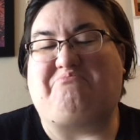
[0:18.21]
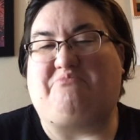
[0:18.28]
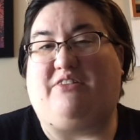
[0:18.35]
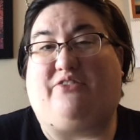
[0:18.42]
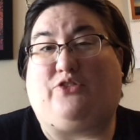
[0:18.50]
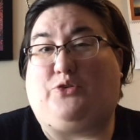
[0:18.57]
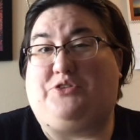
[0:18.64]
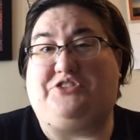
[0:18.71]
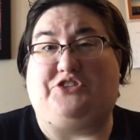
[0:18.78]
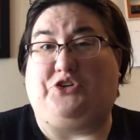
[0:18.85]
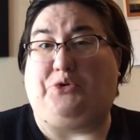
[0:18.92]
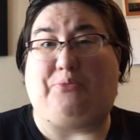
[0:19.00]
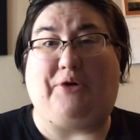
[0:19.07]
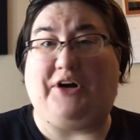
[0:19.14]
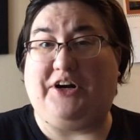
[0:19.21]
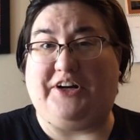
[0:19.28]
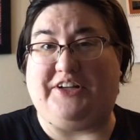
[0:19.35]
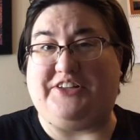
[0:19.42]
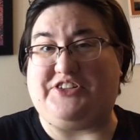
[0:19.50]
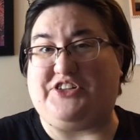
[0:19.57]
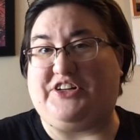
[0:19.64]
Of course, no
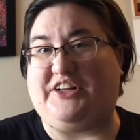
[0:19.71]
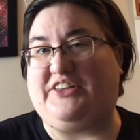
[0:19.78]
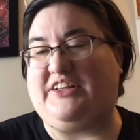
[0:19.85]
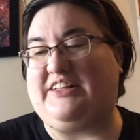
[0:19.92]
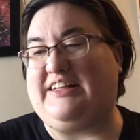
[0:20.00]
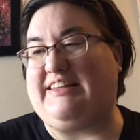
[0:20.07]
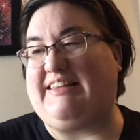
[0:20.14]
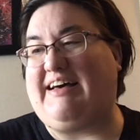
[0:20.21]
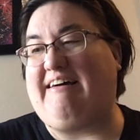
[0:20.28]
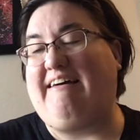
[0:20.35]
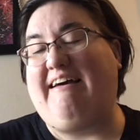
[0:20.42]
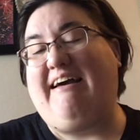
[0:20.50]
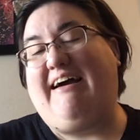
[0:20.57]
parties or anything like that.